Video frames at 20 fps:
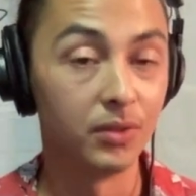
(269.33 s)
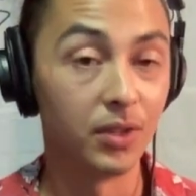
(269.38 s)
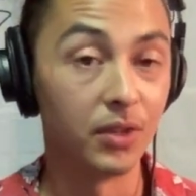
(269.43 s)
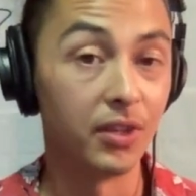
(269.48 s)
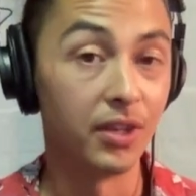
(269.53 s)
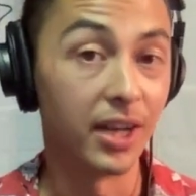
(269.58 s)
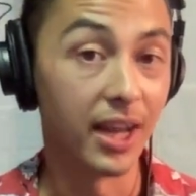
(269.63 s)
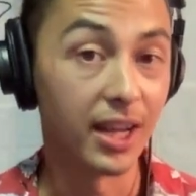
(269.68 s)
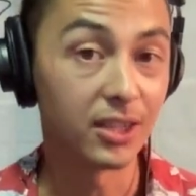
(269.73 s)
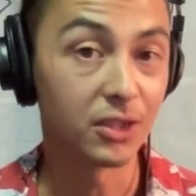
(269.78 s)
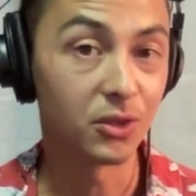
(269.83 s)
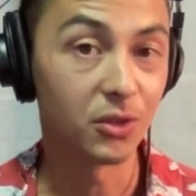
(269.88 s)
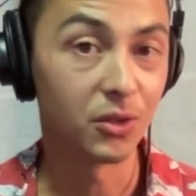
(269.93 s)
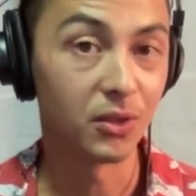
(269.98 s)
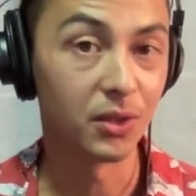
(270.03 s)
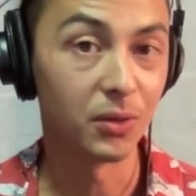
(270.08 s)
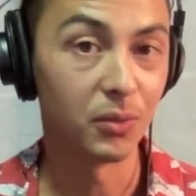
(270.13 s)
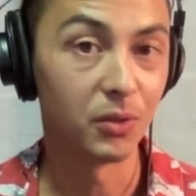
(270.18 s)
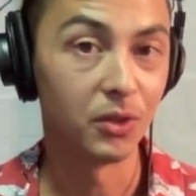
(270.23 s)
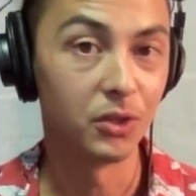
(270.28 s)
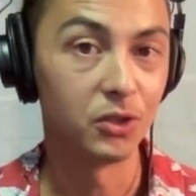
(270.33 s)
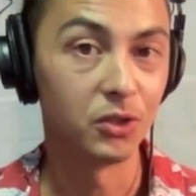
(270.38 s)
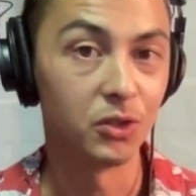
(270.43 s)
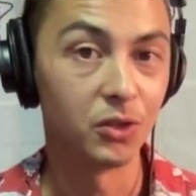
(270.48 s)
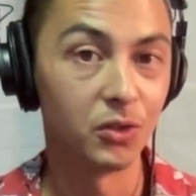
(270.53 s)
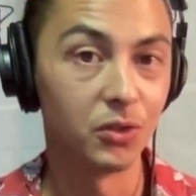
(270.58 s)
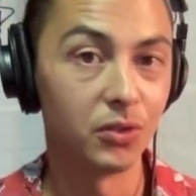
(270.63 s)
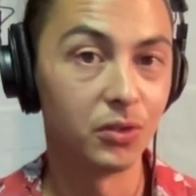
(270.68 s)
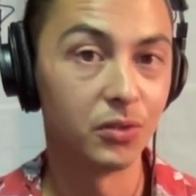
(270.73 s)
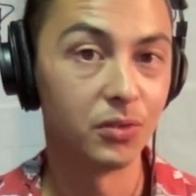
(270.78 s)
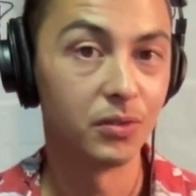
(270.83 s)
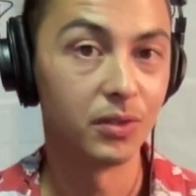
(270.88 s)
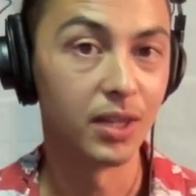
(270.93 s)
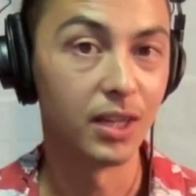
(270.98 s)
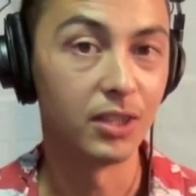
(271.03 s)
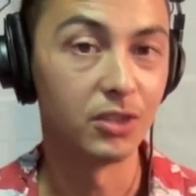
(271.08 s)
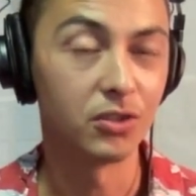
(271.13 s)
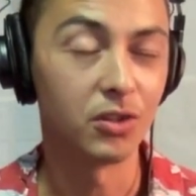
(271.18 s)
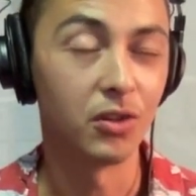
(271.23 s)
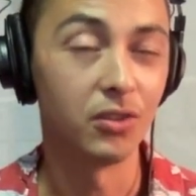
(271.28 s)
Now the next chord I want to show you
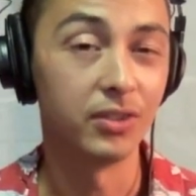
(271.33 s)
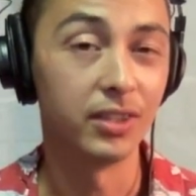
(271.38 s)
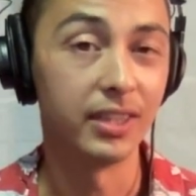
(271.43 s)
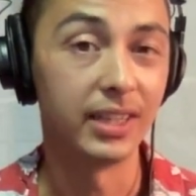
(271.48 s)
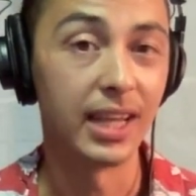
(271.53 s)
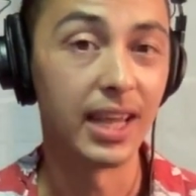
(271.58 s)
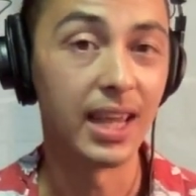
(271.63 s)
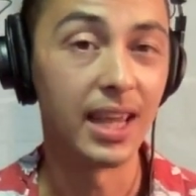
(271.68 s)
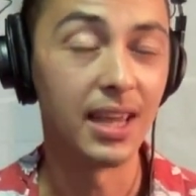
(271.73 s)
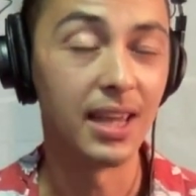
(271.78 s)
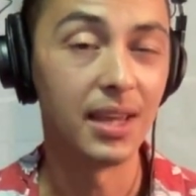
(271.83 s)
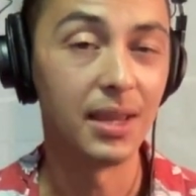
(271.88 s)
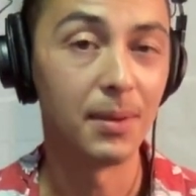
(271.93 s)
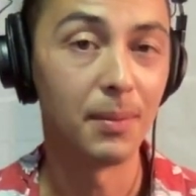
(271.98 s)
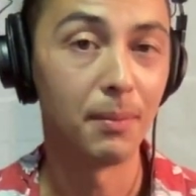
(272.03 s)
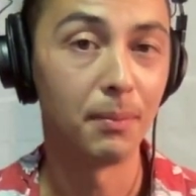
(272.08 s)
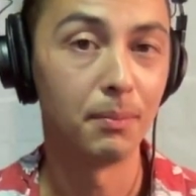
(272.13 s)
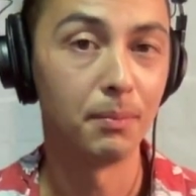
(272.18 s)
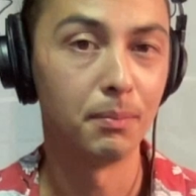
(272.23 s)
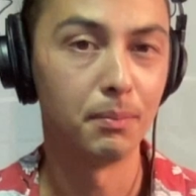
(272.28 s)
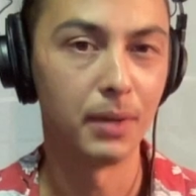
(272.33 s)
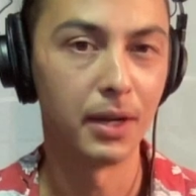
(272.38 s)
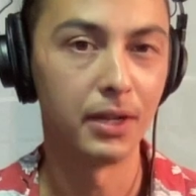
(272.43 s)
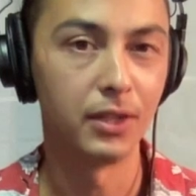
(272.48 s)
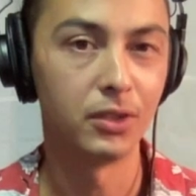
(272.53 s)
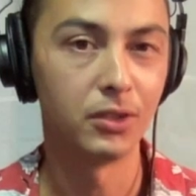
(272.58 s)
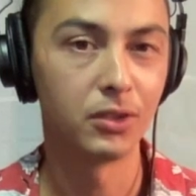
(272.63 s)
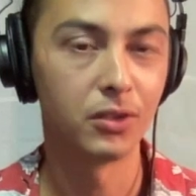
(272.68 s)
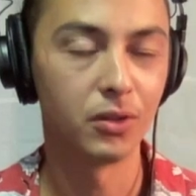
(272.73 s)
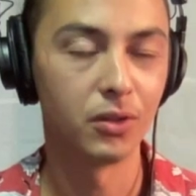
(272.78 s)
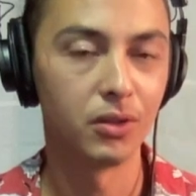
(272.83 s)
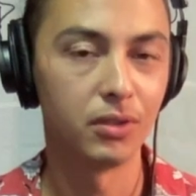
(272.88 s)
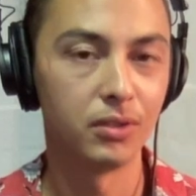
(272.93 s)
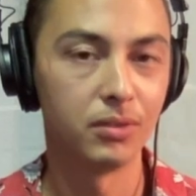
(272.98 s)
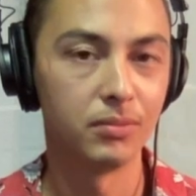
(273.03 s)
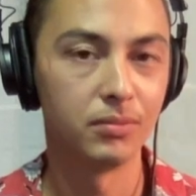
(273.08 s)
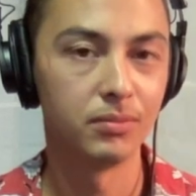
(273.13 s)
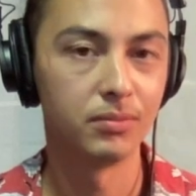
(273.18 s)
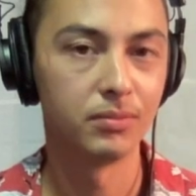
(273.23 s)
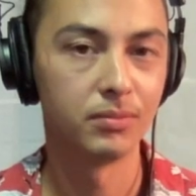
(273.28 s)
is called an A minor chord.